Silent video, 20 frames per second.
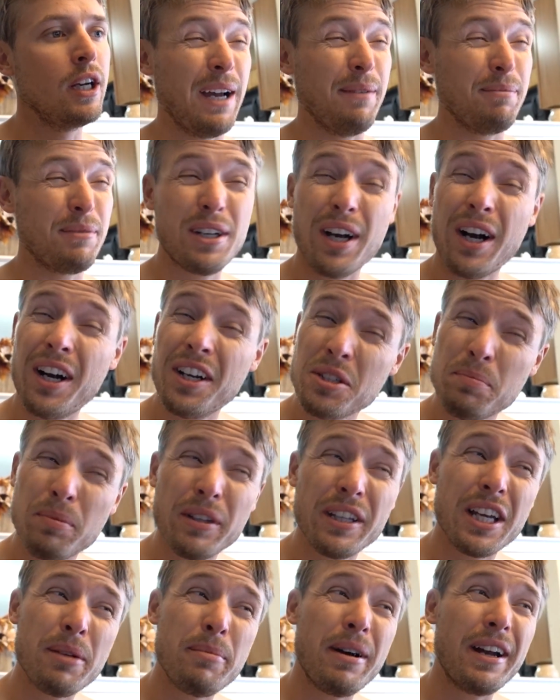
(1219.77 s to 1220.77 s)
I'm
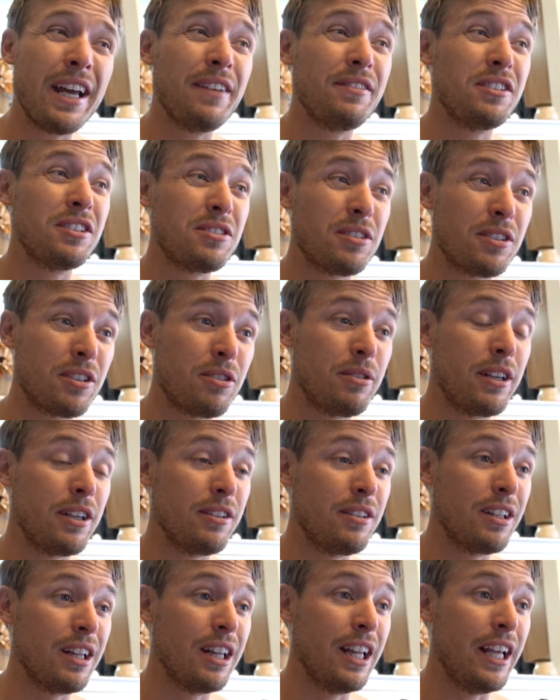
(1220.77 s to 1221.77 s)
contemplating I might have to start going
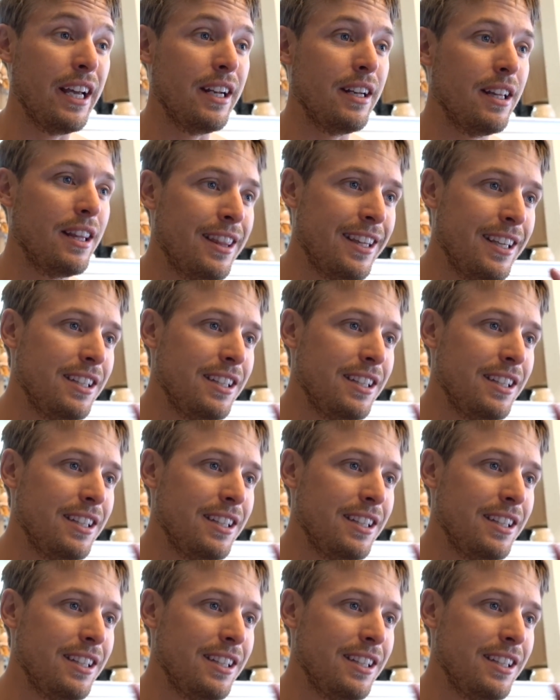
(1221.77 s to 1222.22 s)
out to the land.